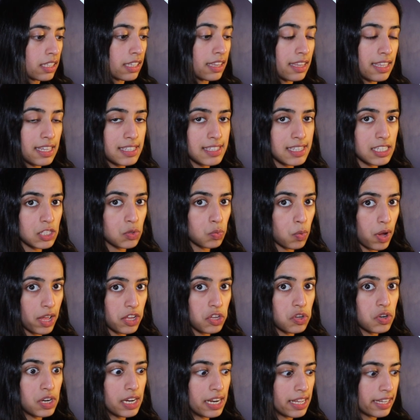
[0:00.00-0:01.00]
This is where
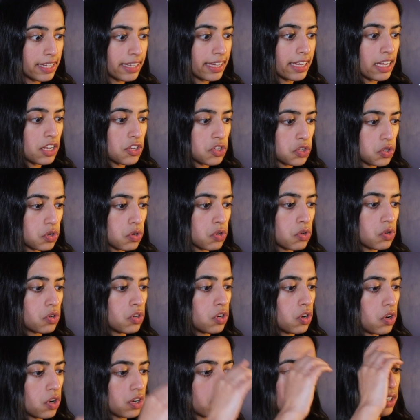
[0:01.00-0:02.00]
you link it to your
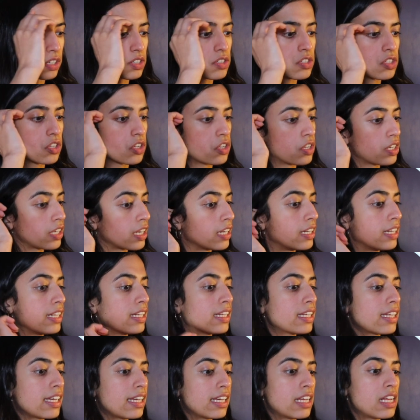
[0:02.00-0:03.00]
locker. So you can
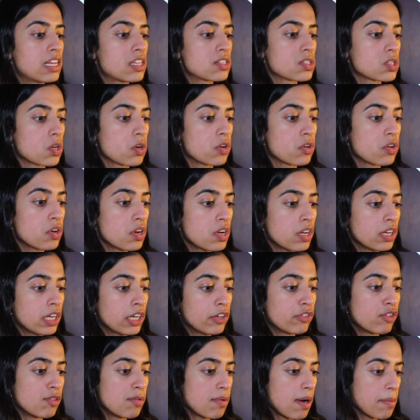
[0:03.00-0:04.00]
link it here. So
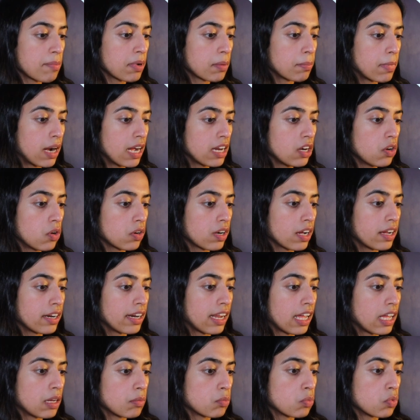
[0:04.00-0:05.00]
remember, my locker
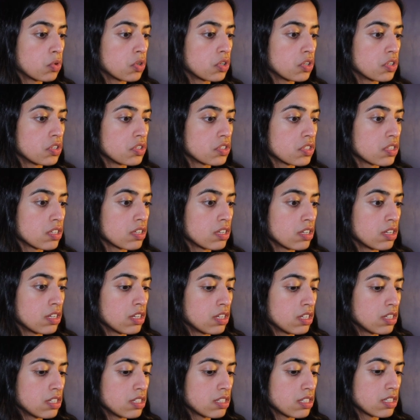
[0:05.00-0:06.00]
name was
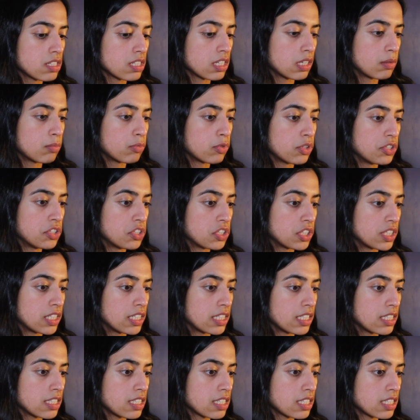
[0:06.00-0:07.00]

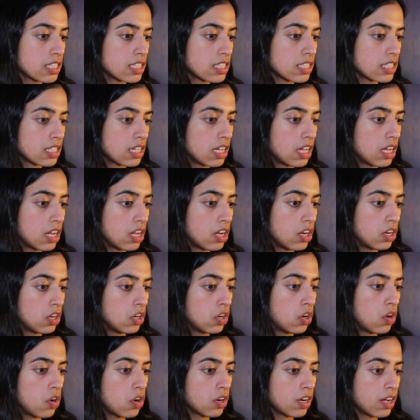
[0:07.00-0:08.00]
Simranjeet's
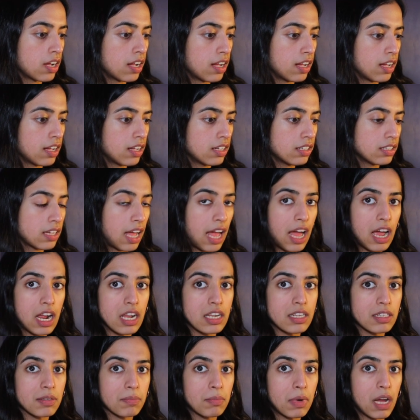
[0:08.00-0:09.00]
Locker
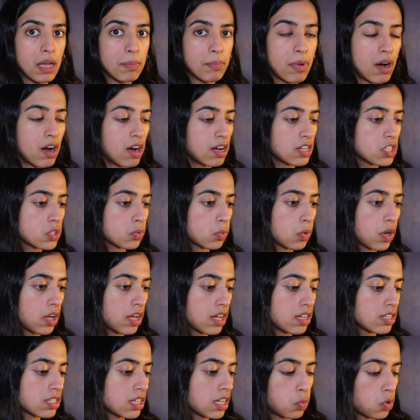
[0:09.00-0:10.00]
and my
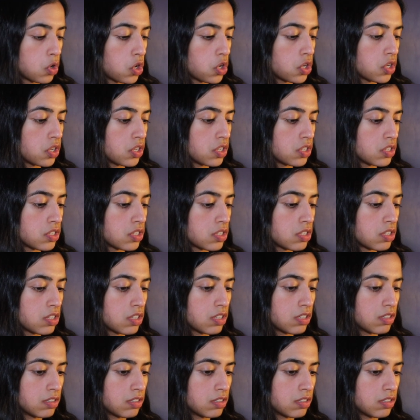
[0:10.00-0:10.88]
password was